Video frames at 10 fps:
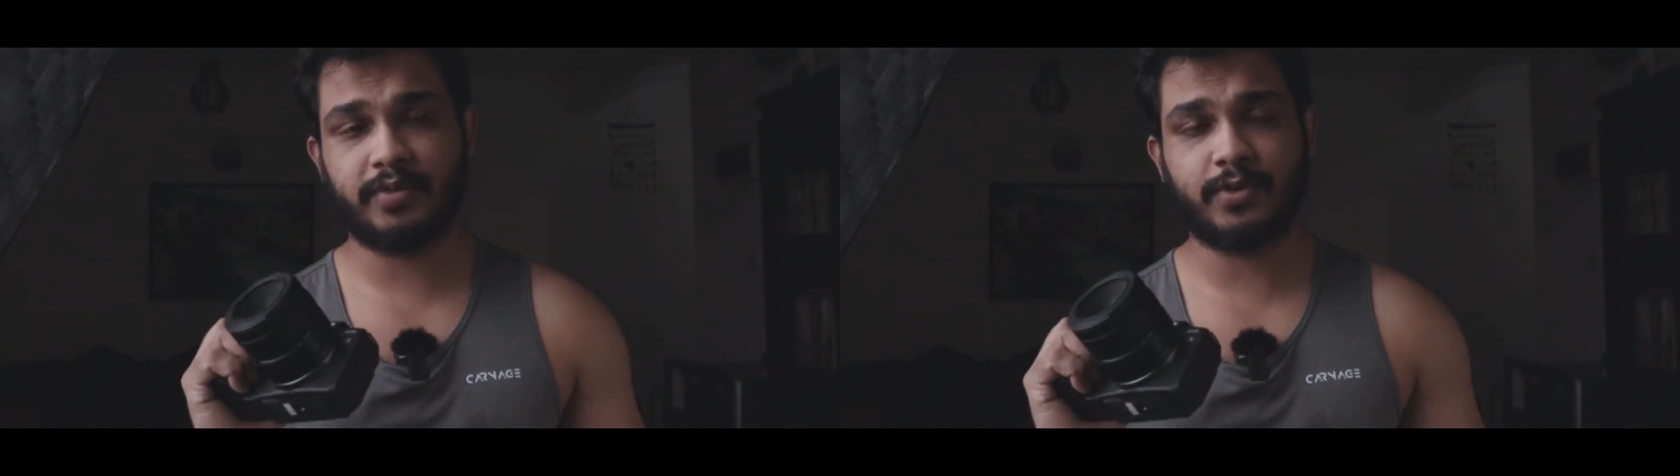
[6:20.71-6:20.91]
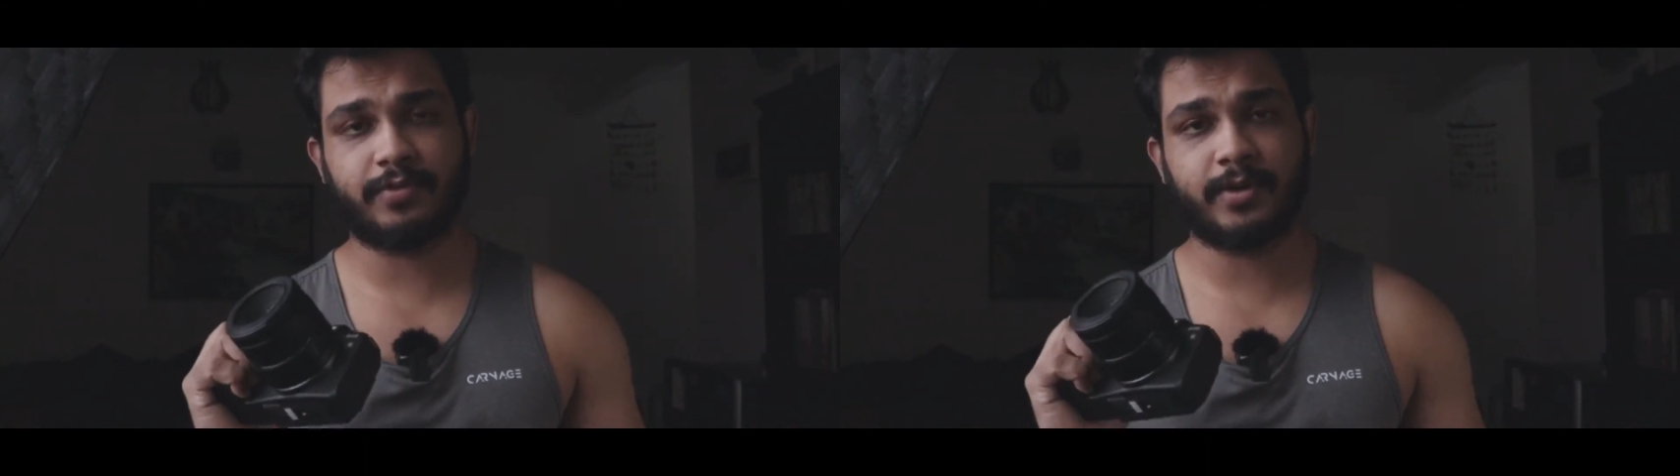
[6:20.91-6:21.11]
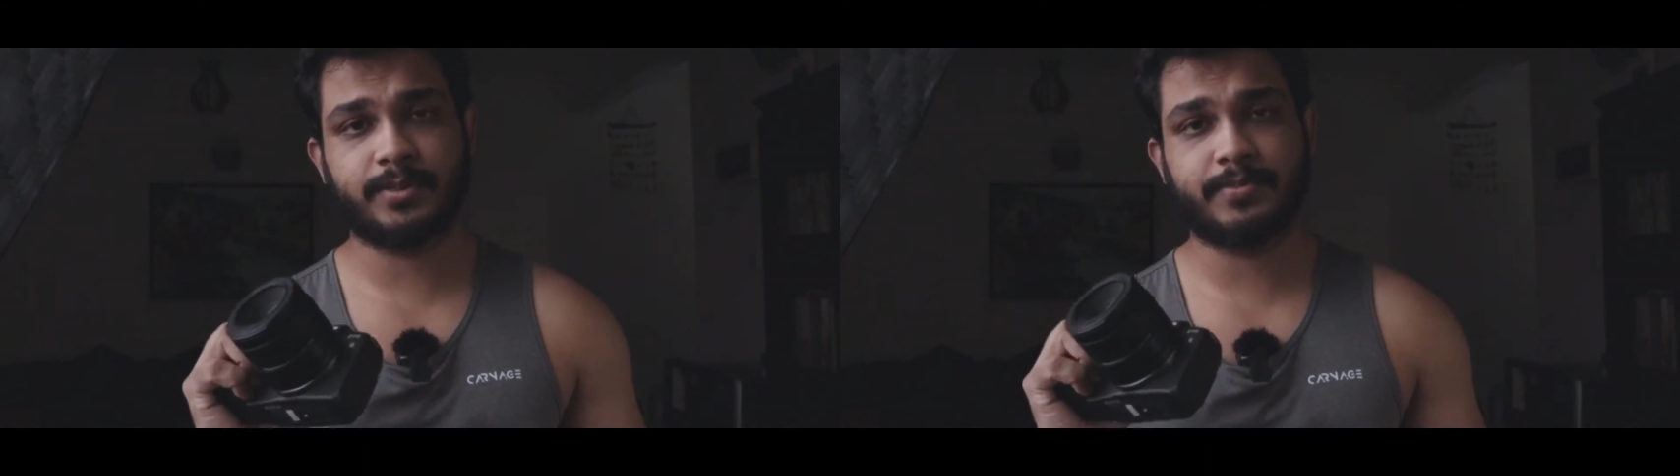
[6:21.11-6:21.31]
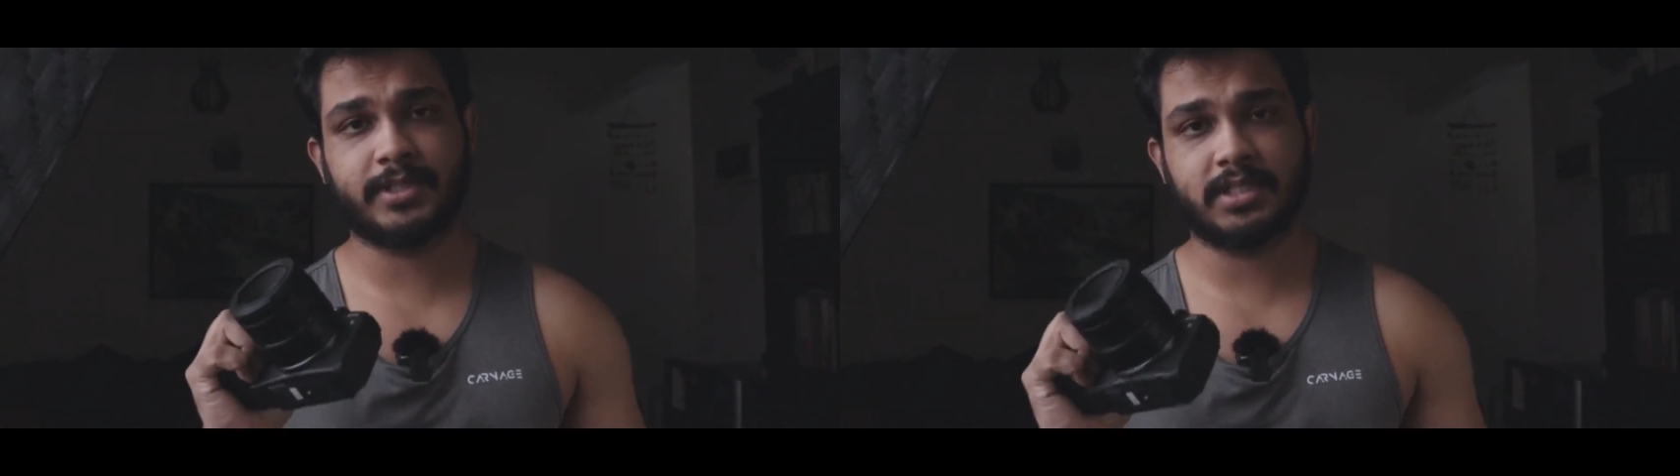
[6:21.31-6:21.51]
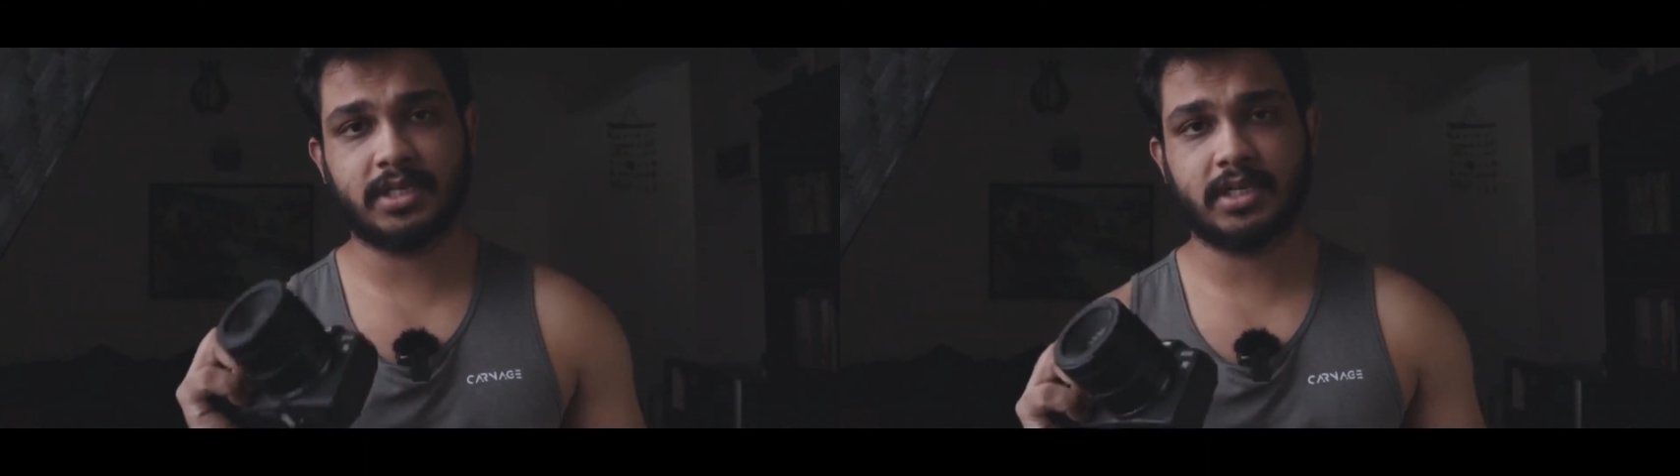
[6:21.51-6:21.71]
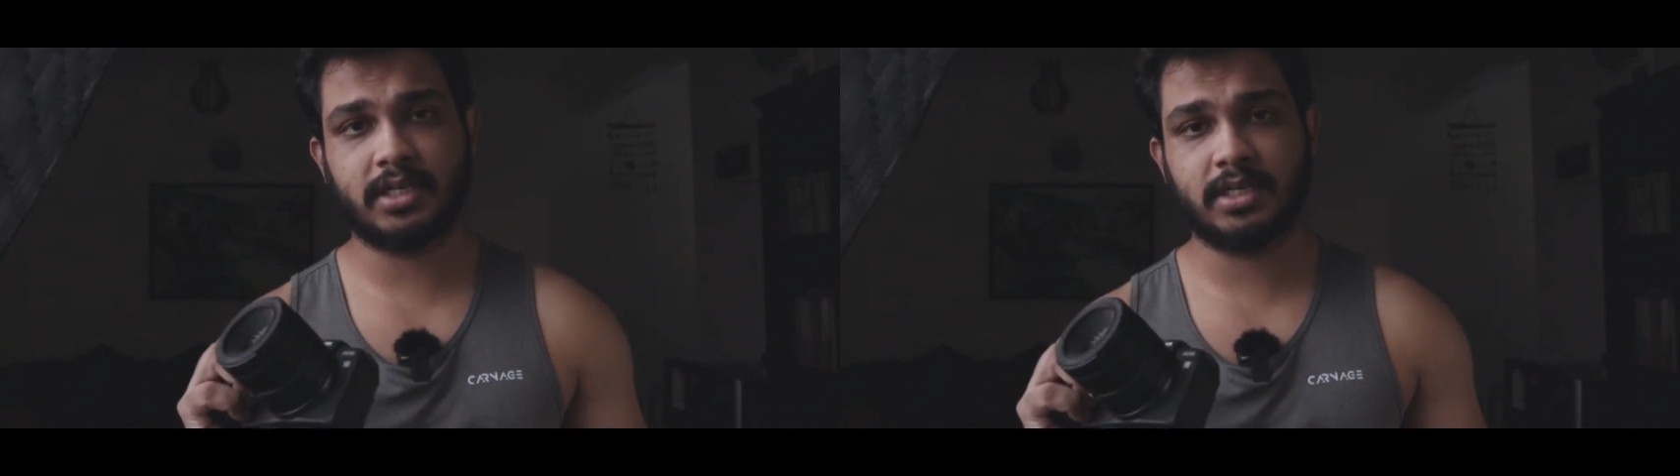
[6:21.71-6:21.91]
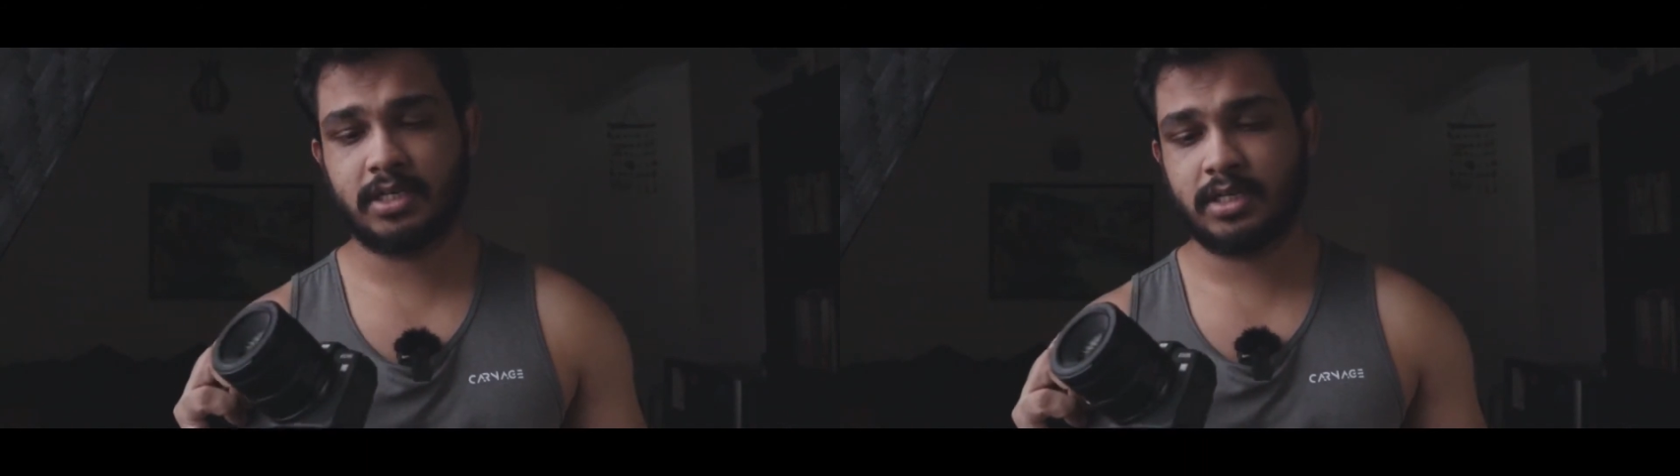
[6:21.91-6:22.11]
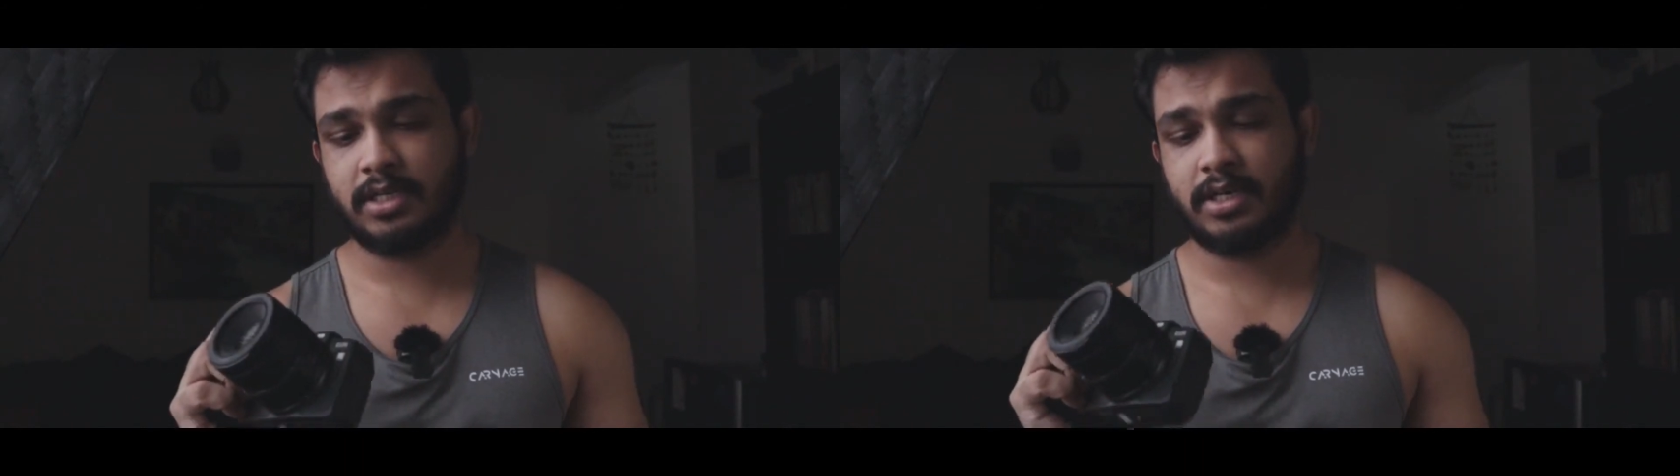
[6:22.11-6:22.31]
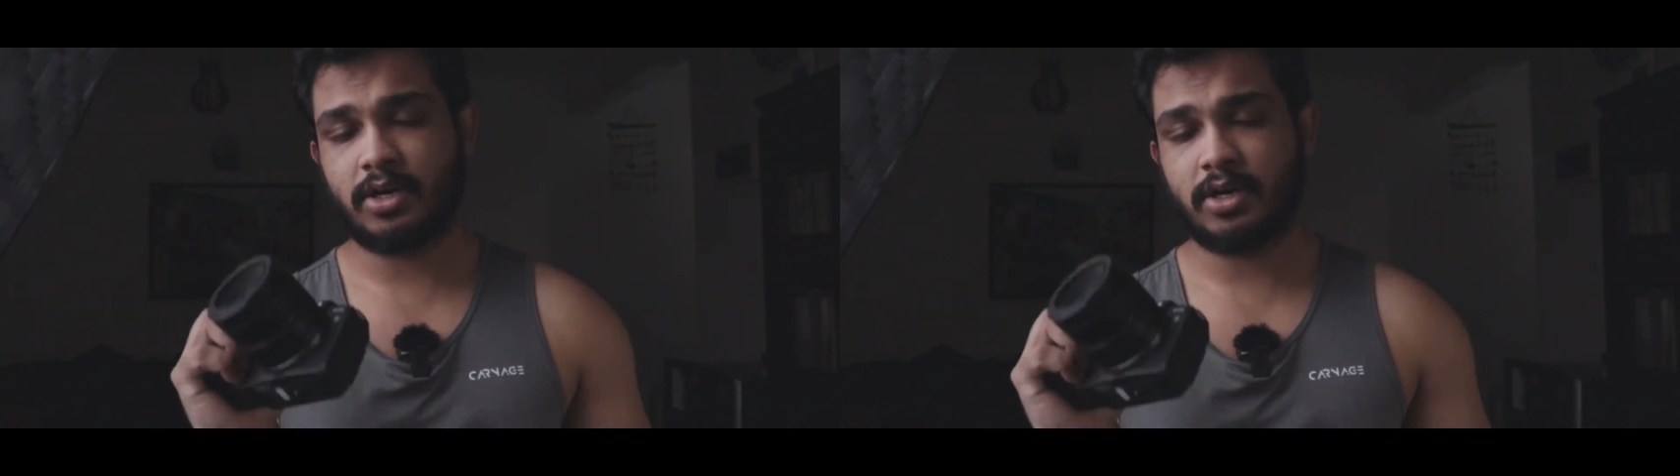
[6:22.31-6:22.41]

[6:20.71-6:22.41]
24 frames per second